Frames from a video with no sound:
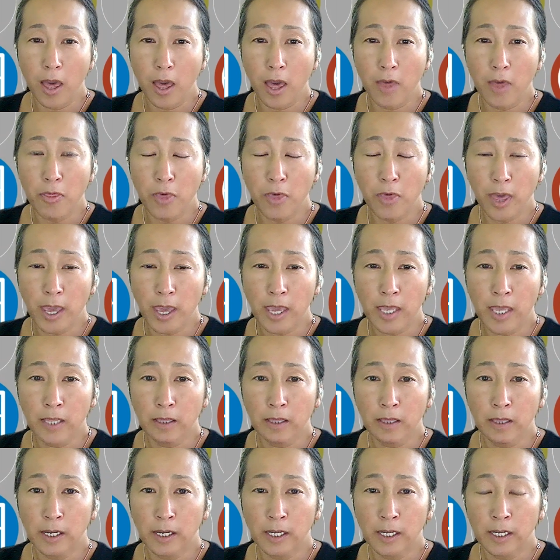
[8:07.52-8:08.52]
they,
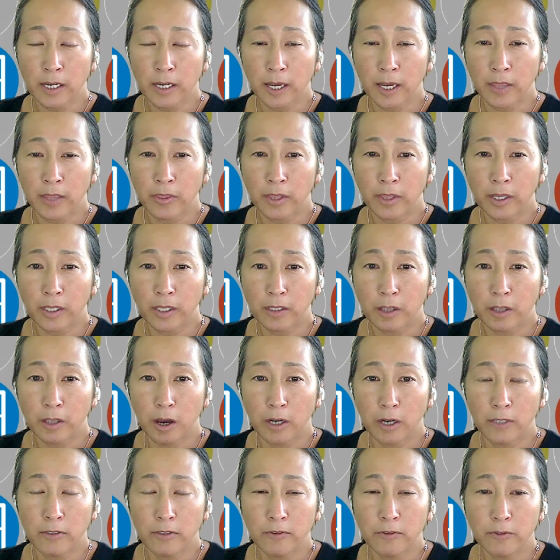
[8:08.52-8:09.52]
like I think a lot
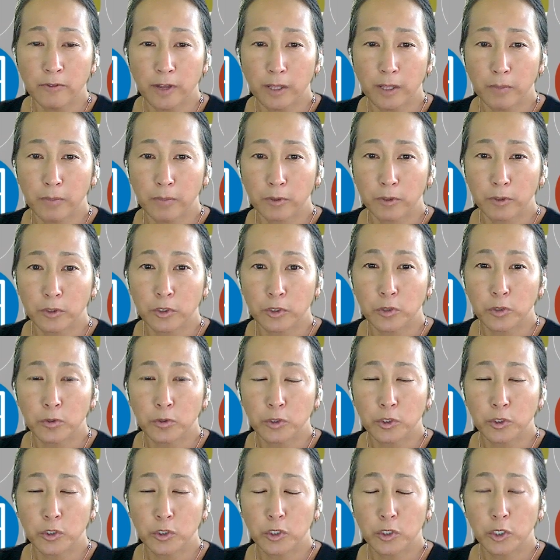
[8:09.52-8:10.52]
of developers who
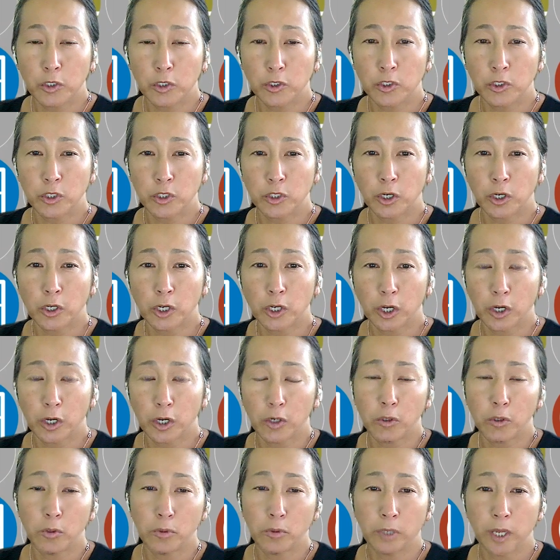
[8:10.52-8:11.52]
start a
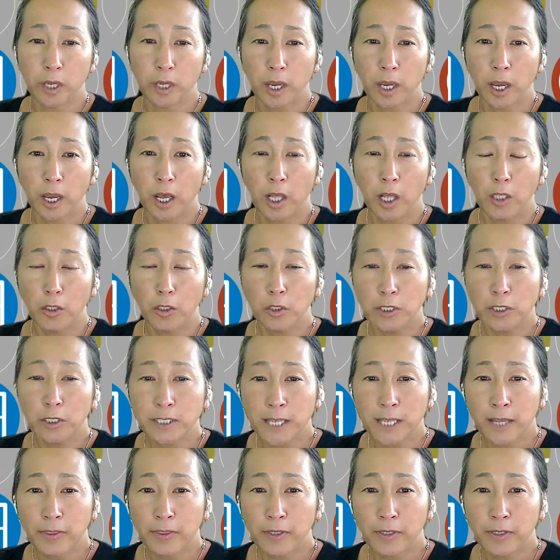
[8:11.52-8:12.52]
code, looked
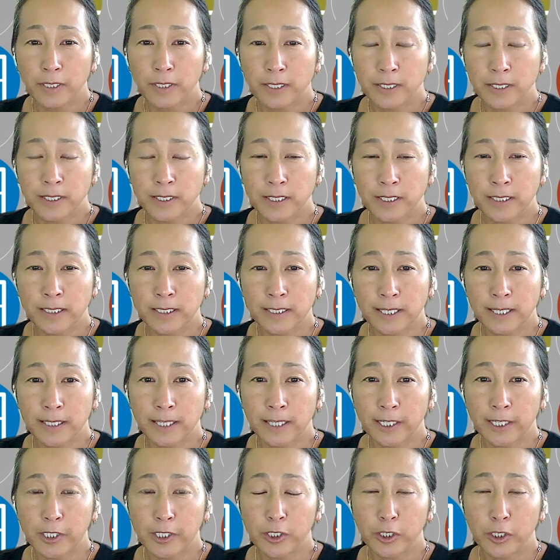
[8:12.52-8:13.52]
at this and said,
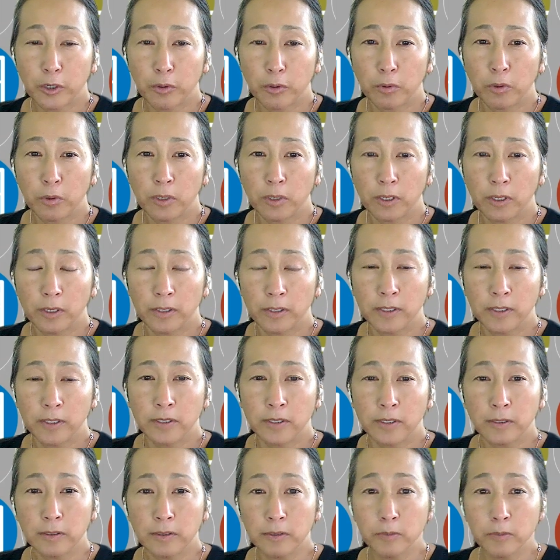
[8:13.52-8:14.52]
like,
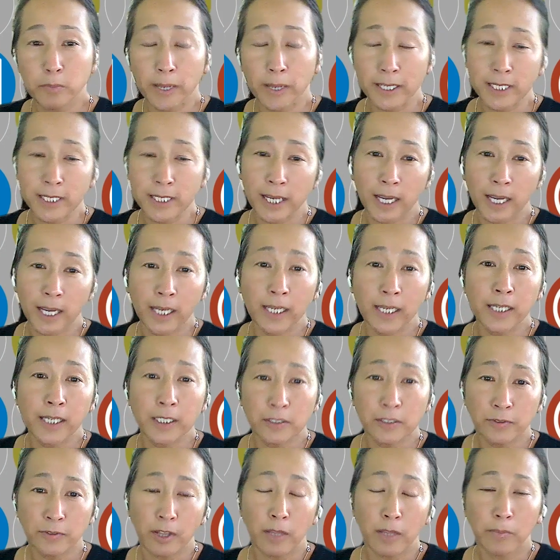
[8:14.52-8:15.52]
maintaining and
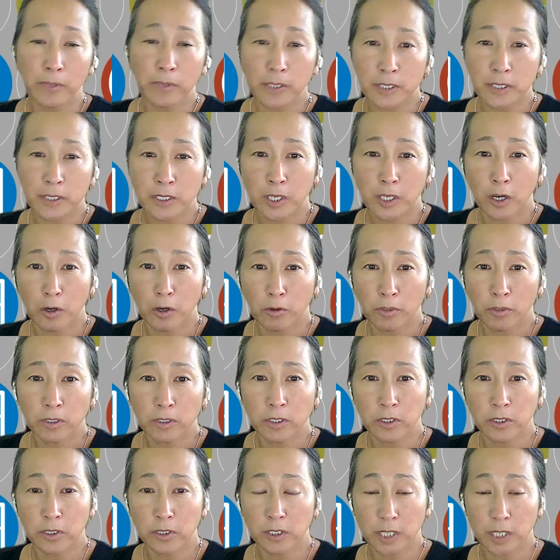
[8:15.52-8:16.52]
developing this code
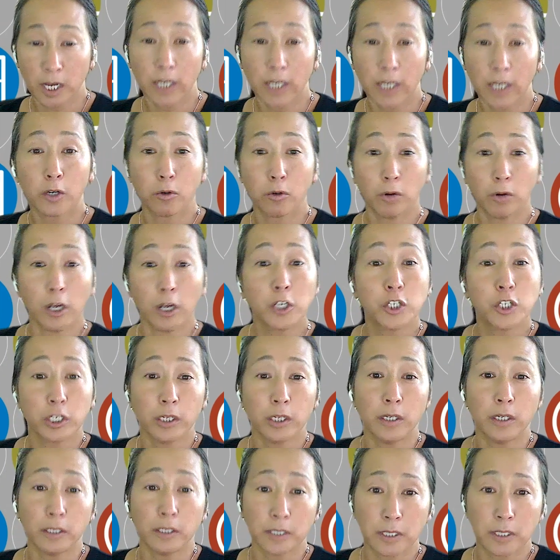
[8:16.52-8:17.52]
is kind of crushing
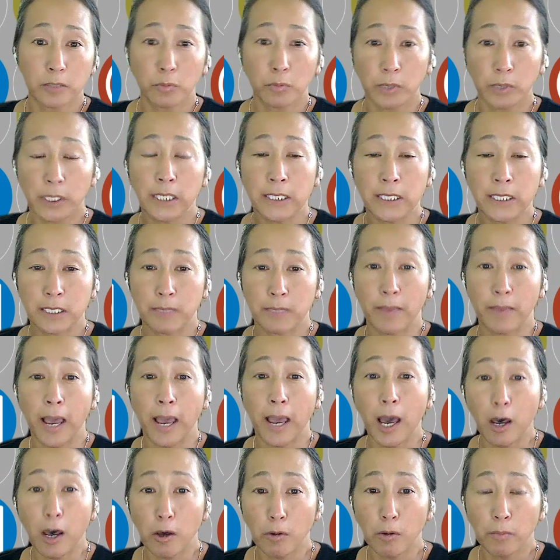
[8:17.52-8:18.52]
us. We need some
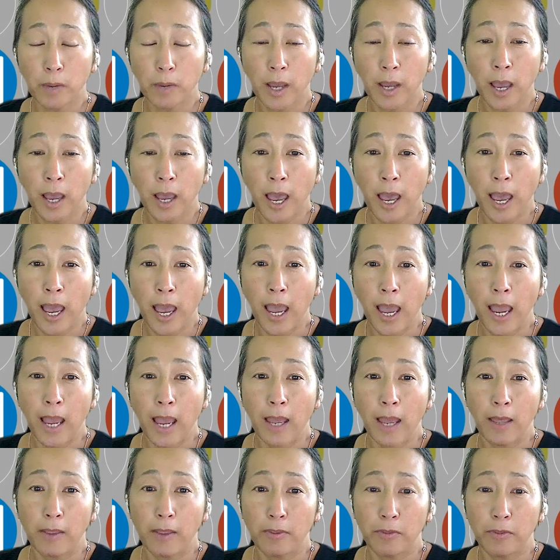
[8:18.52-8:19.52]
help.
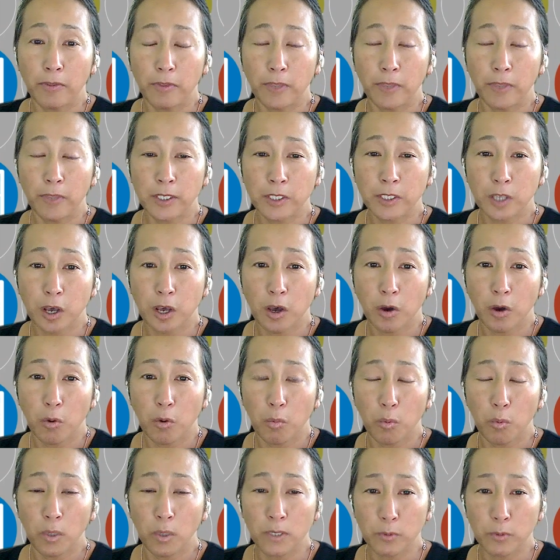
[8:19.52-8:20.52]
And they saw
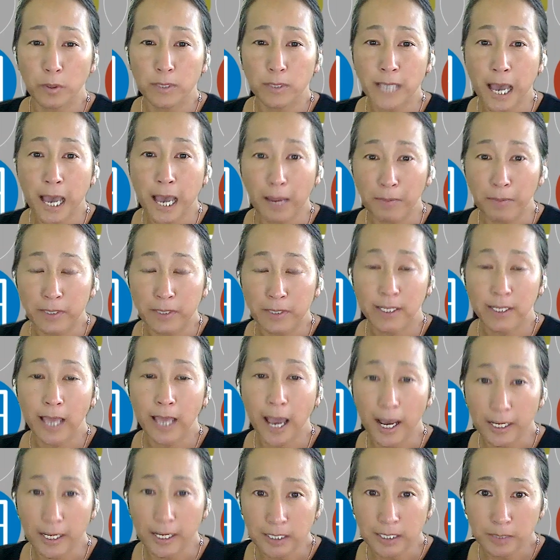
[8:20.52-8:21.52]
what was happening to the
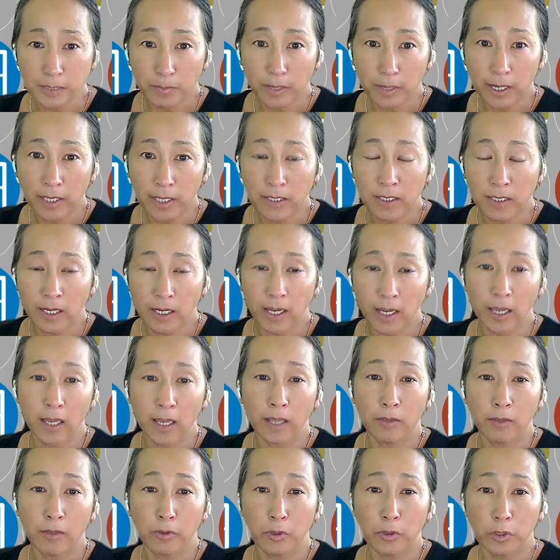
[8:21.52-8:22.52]
Aspect
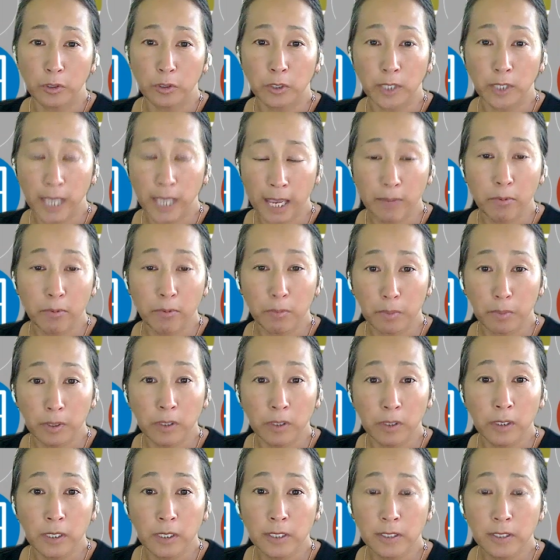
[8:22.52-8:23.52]
and the
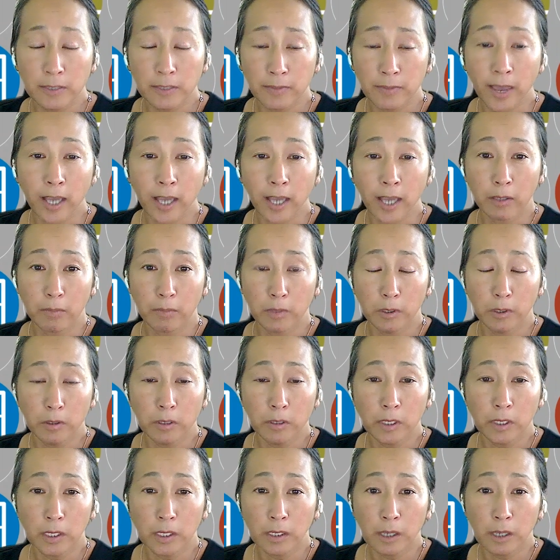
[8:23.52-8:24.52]
capabilities of that
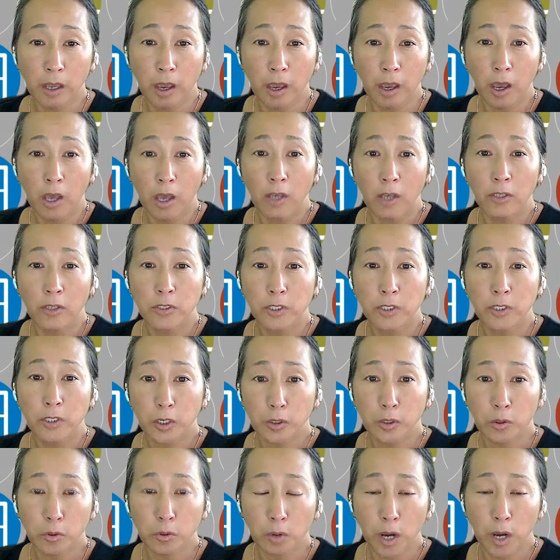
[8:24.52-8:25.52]
community.
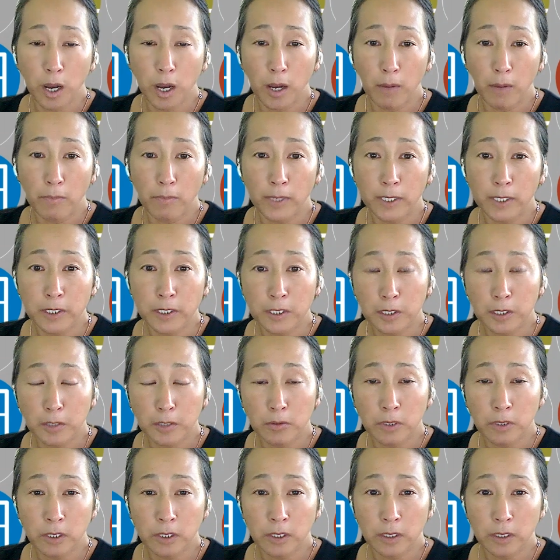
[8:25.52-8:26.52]
So they
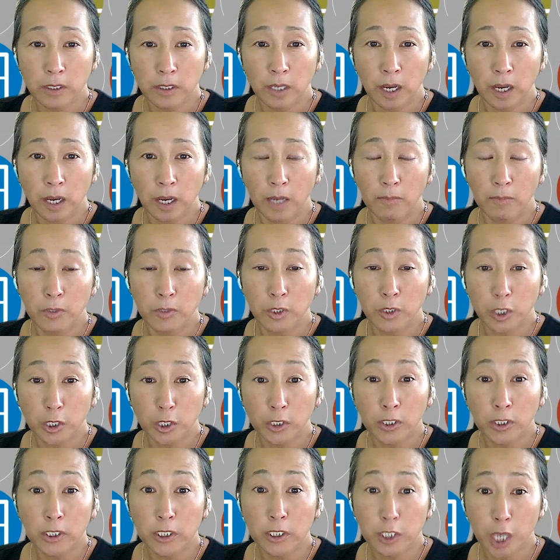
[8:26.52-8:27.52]
slowly
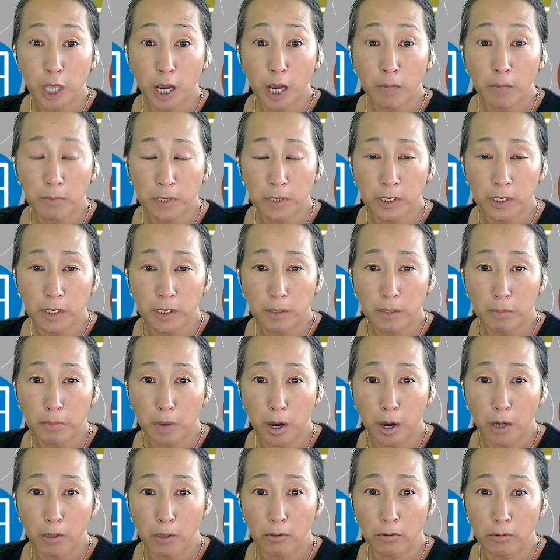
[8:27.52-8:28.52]
started adopting the
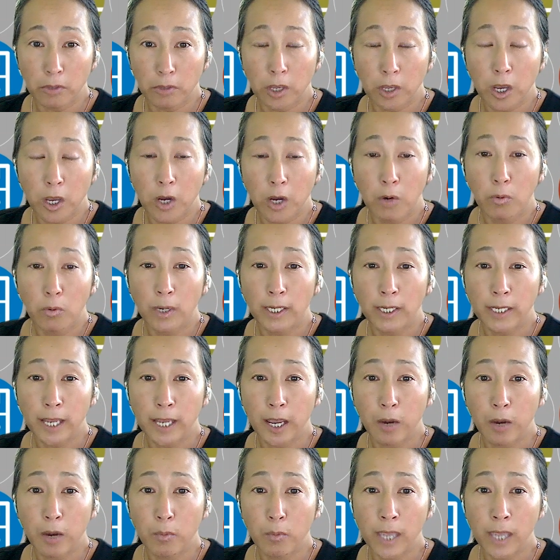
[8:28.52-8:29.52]
model. Right
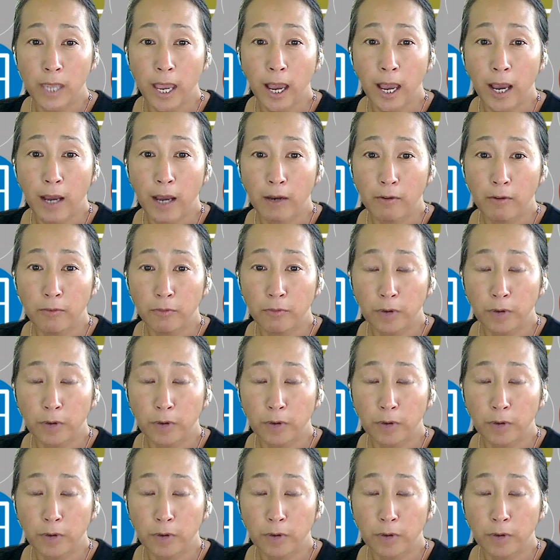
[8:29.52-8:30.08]
now we have